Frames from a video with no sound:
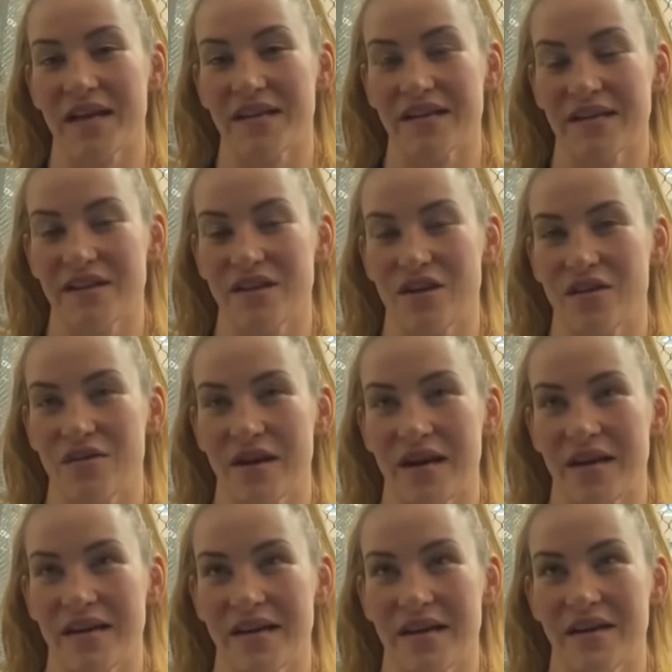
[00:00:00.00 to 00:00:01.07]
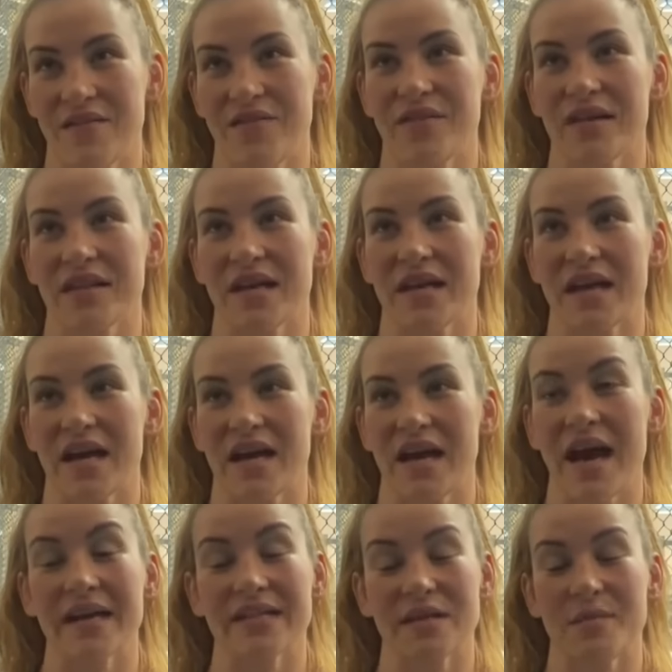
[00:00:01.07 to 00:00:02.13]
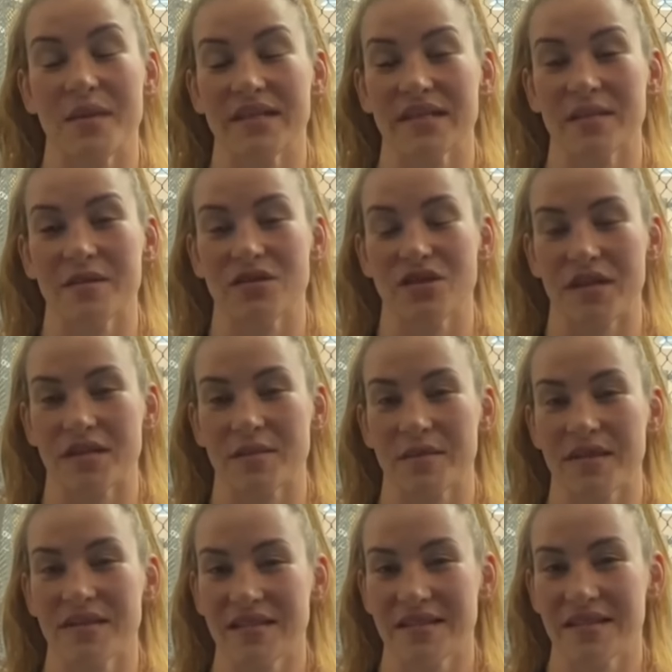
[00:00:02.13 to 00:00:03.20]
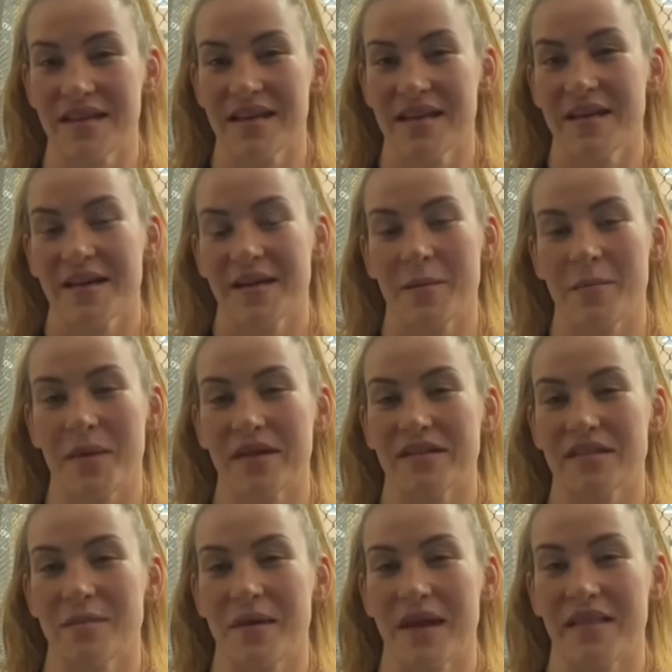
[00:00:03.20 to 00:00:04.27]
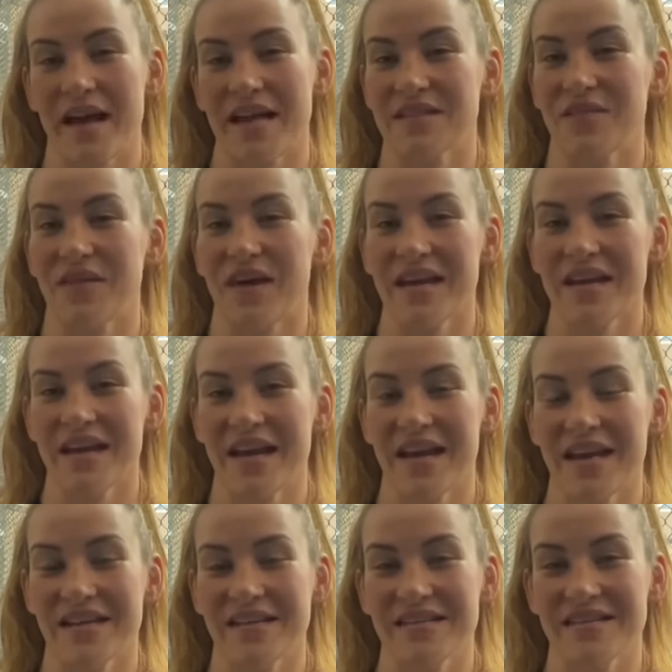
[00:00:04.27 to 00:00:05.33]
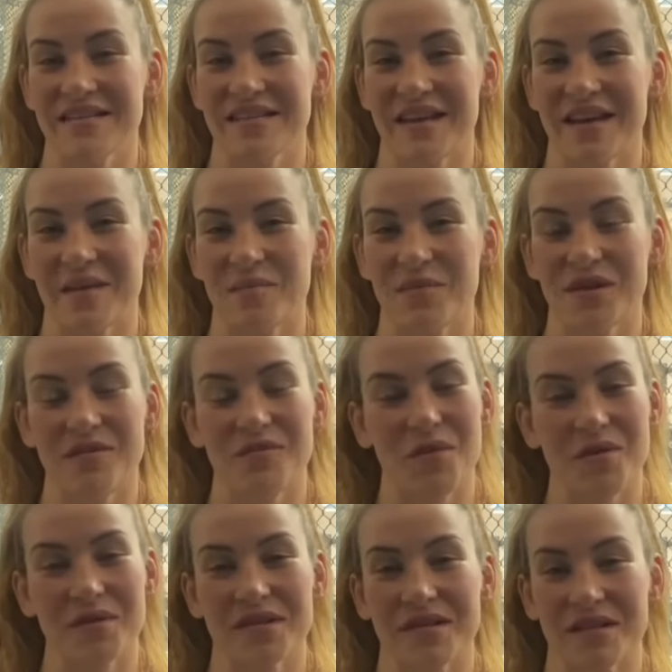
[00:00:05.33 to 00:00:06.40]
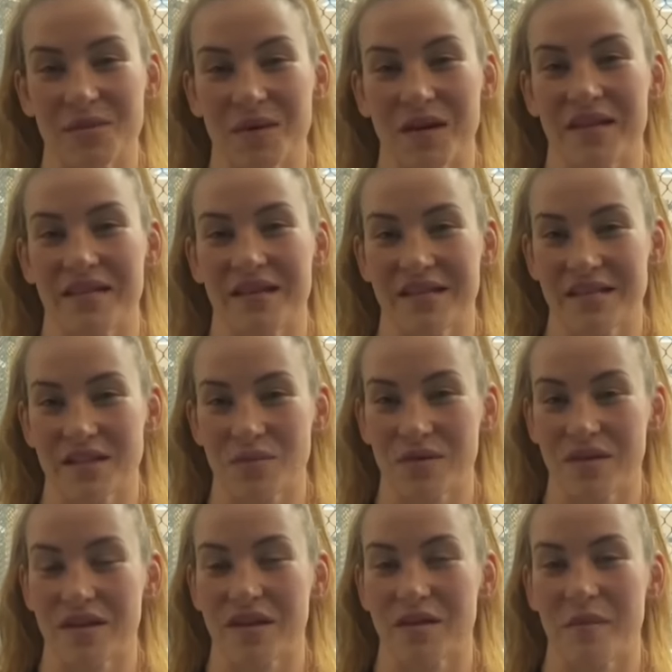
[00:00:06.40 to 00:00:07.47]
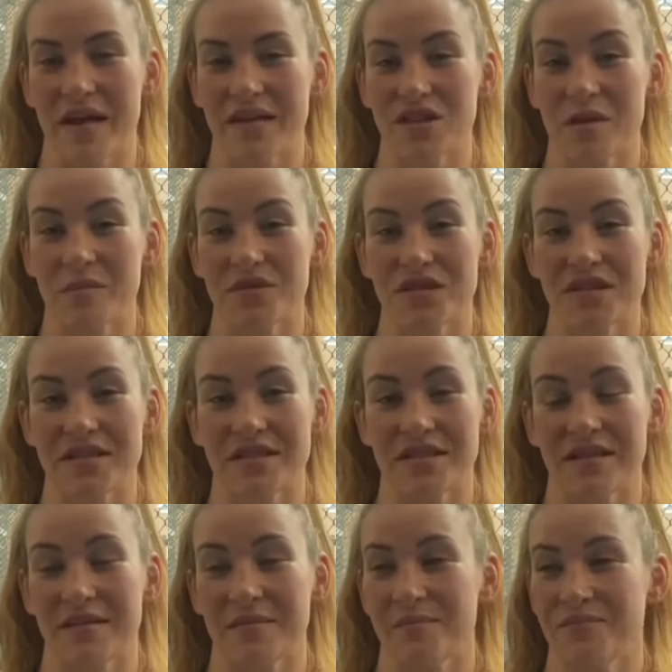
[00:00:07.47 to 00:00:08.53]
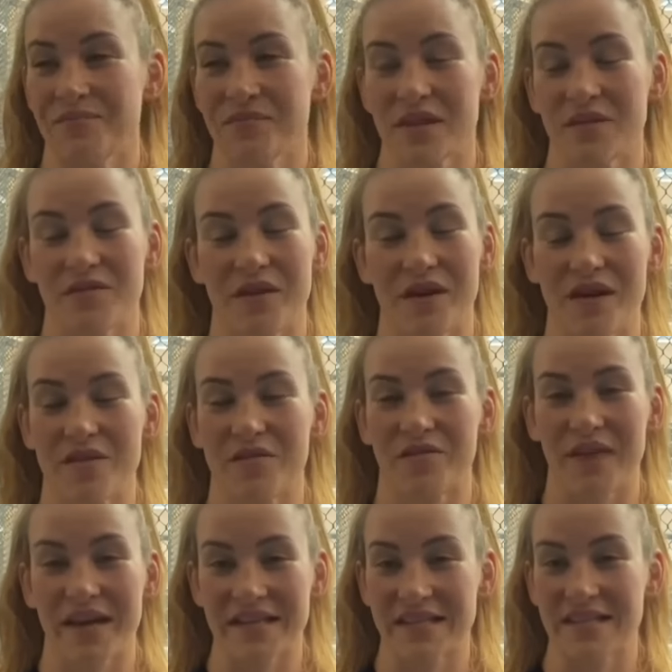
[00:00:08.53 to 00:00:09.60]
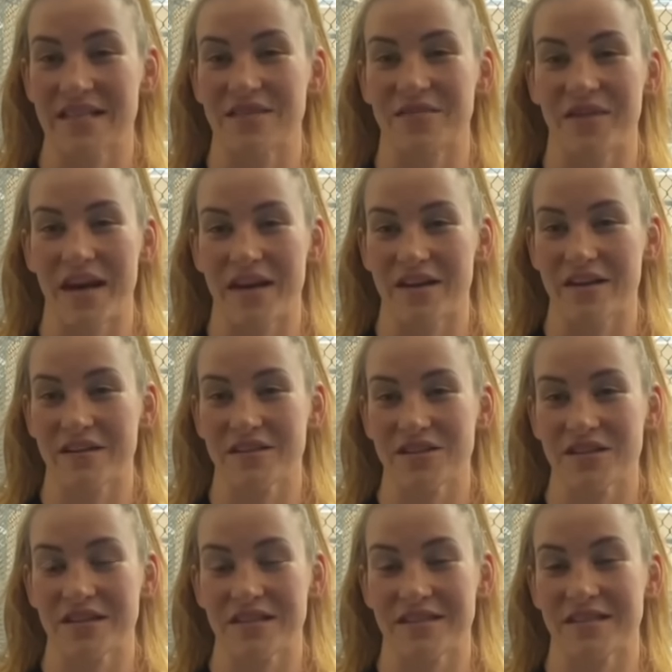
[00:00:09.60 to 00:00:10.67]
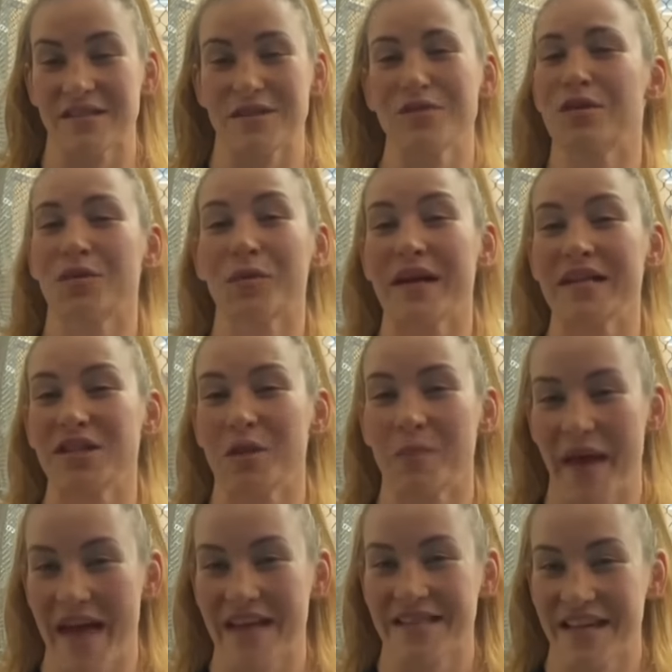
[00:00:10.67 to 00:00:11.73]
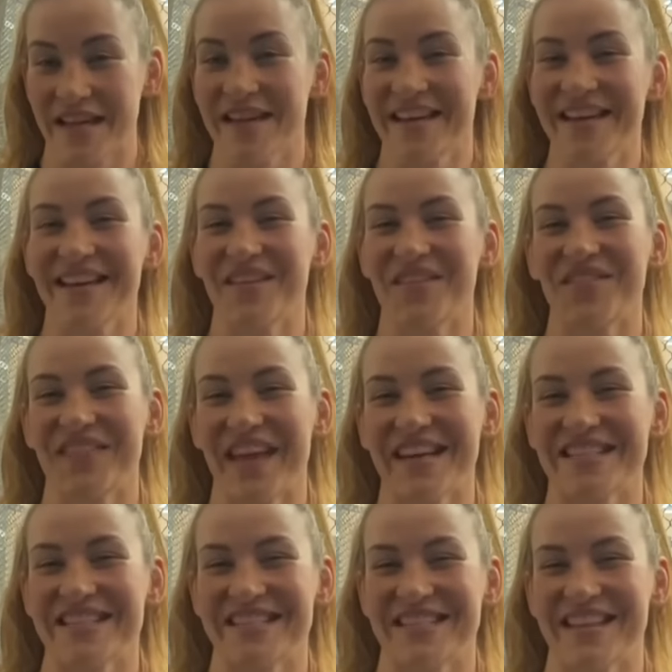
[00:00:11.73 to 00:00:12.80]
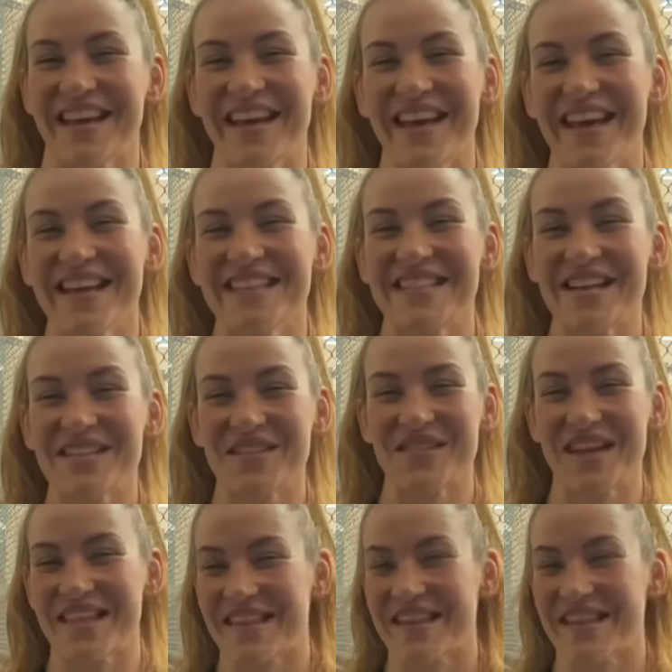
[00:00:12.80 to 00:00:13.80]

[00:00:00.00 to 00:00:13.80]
You know, I feel like I had to make some adjustments compared to my last fight, and I'm looking forward to this one. I think it's a really good matchup. She's a very feisty fighter. She's the Raging Panda, if that tells you anything.